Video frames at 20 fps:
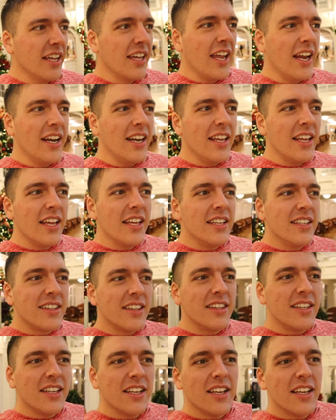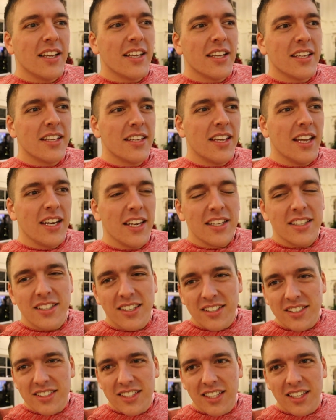Katie and Katie and
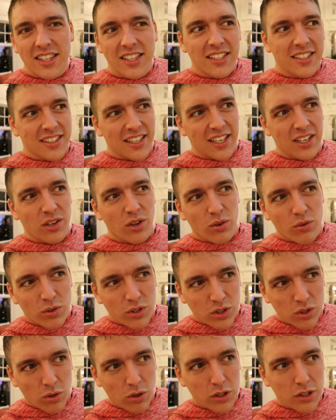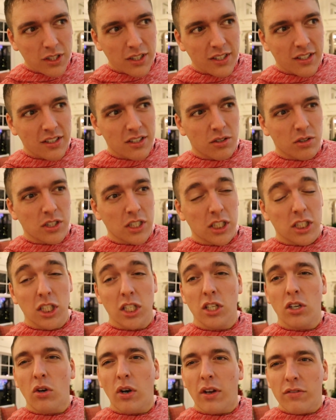Dustin think they know resorts, and Dustin was like,
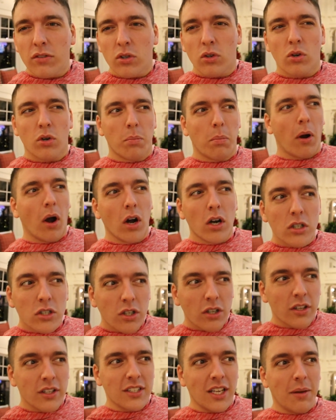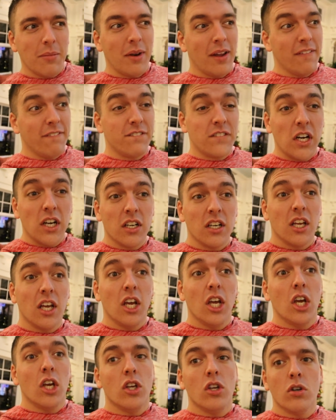"See, you don't have to go to parks all the time to have fun.
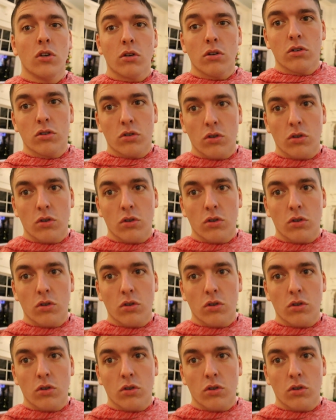You can go to